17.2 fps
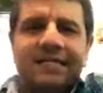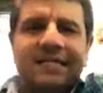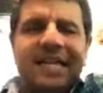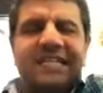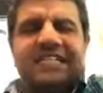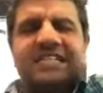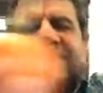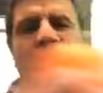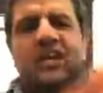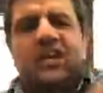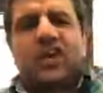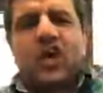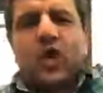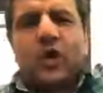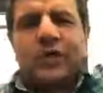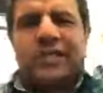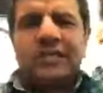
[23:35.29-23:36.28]
That is
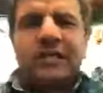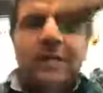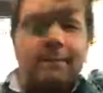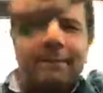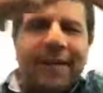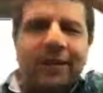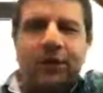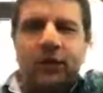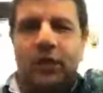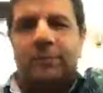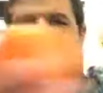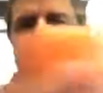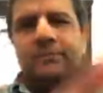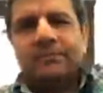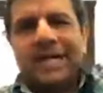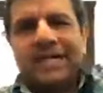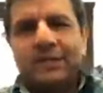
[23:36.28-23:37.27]
called conical pendulum.
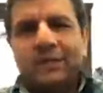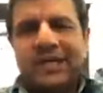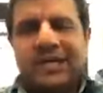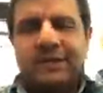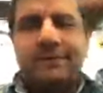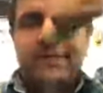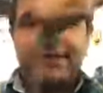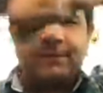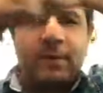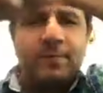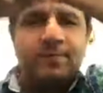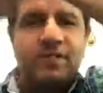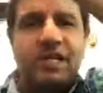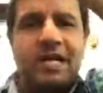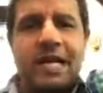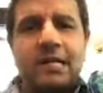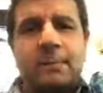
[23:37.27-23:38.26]
By the way, it
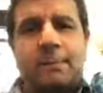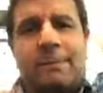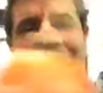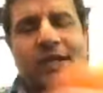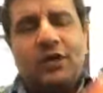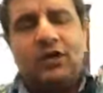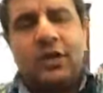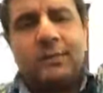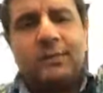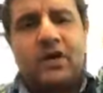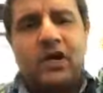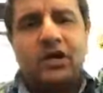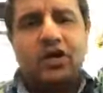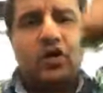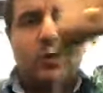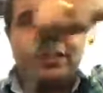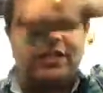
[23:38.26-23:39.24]
forms a kind of pendulum
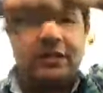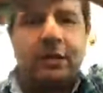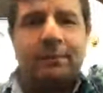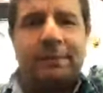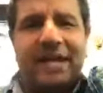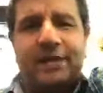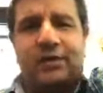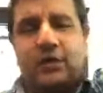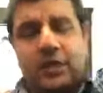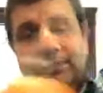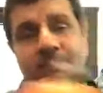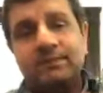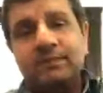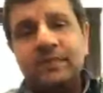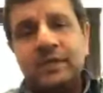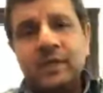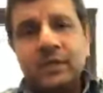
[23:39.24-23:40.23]
called conical
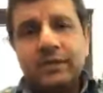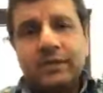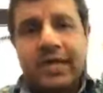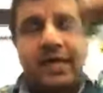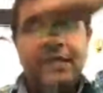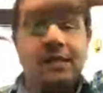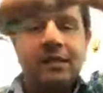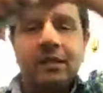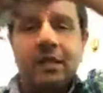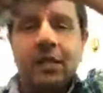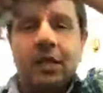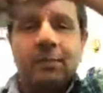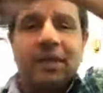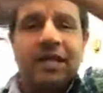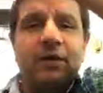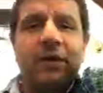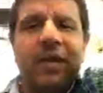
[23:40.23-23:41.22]
pendulum. Okay,
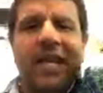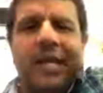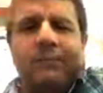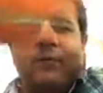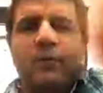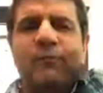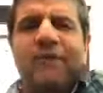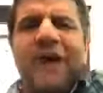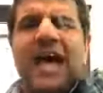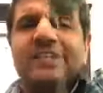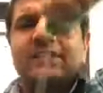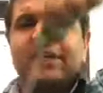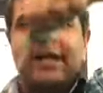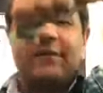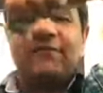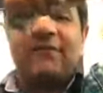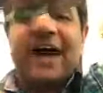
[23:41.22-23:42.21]
but when I move
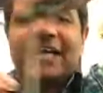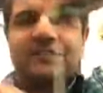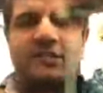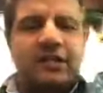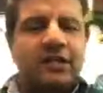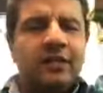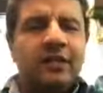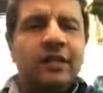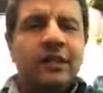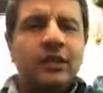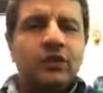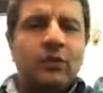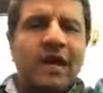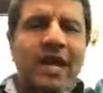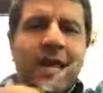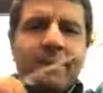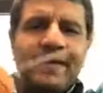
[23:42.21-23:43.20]
faster and faster, so
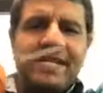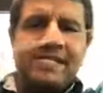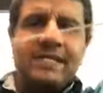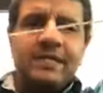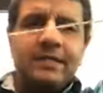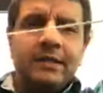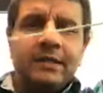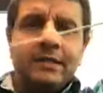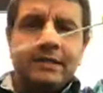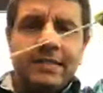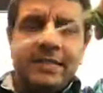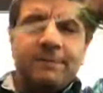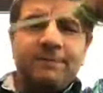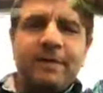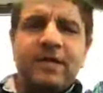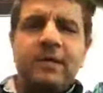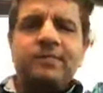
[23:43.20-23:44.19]
what happens?
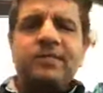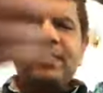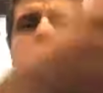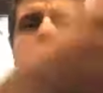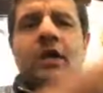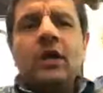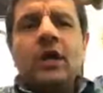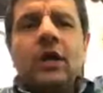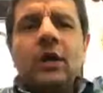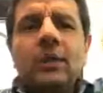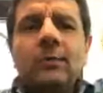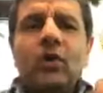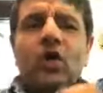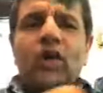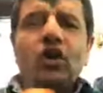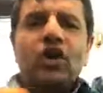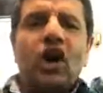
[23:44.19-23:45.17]
This becomes
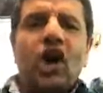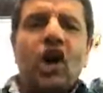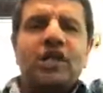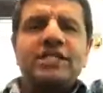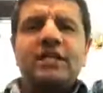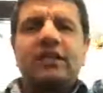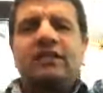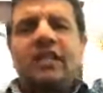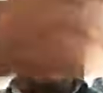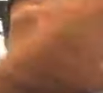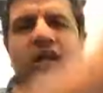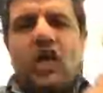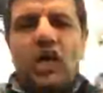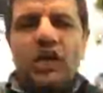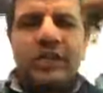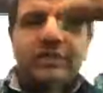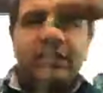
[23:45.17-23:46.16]
more horizontal
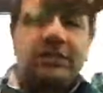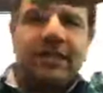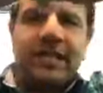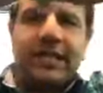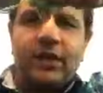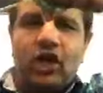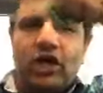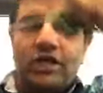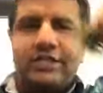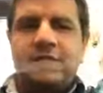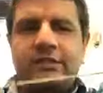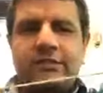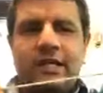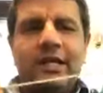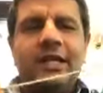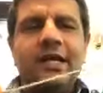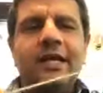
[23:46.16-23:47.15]
and horizontal and
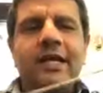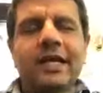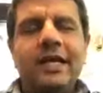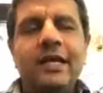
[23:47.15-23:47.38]
horizontal.